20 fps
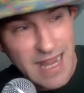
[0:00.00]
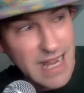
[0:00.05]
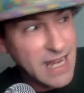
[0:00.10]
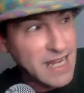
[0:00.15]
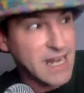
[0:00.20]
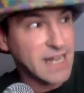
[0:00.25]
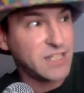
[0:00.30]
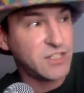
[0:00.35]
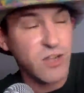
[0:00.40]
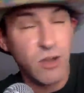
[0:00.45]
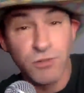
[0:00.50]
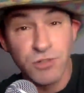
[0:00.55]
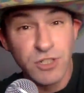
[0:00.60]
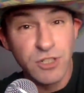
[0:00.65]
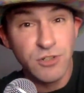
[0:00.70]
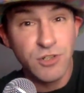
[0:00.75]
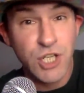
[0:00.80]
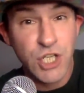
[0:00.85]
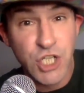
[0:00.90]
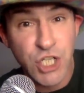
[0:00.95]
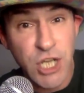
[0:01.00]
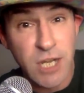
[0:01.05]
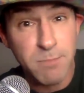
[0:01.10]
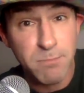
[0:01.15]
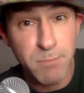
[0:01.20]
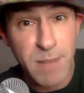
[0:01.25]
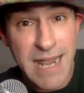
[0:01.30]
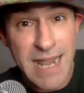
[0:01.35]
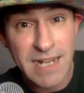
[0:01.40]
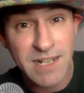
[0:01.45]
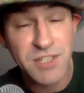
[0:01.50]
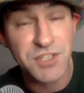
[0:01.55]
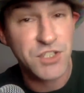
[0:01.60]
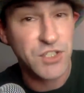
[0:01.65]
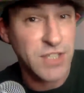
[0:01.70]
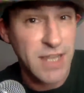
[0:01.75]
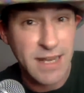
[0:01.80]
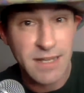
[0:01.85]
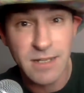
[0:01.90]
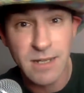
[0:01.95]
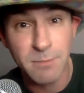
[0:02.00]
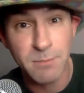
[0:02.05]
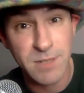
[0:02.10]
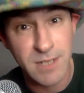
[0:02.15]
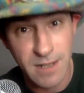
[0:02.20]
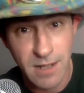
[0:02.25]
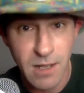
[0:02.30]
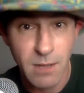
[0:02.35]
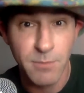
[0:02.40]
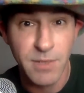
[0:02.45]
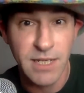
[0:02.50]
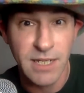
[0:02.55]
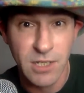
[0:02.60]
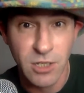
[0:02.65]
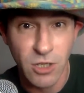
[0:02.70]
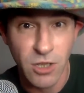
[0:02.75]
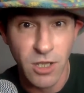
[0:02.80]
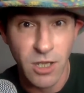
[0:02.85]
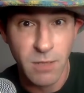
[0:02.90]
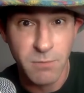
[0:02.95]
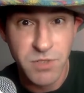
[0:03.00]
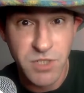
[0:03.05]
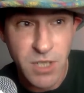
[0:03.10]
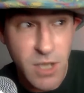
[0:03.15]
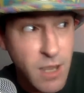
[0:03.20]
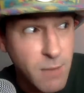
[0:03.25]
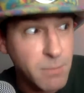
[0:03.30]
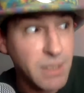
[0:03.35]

and I don't do shitbag stand-up comedy clubs